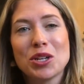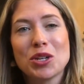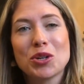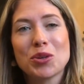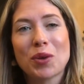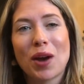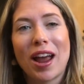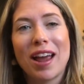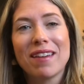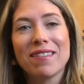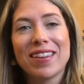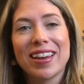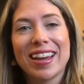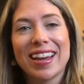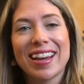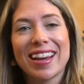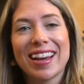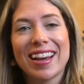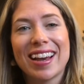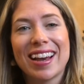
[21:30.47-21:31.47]

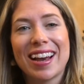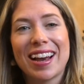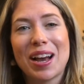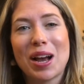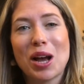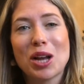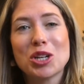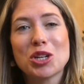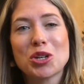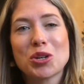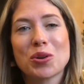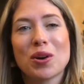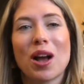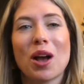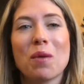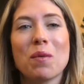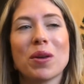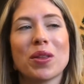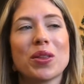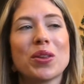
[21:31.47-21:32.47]
driving a
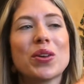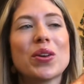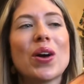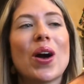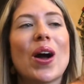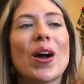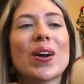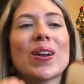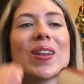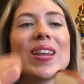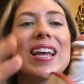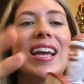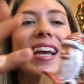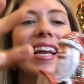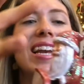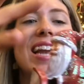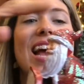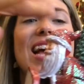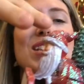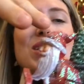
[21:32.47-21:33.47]
truck with
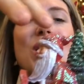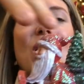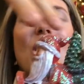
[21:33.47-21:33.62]
garland, has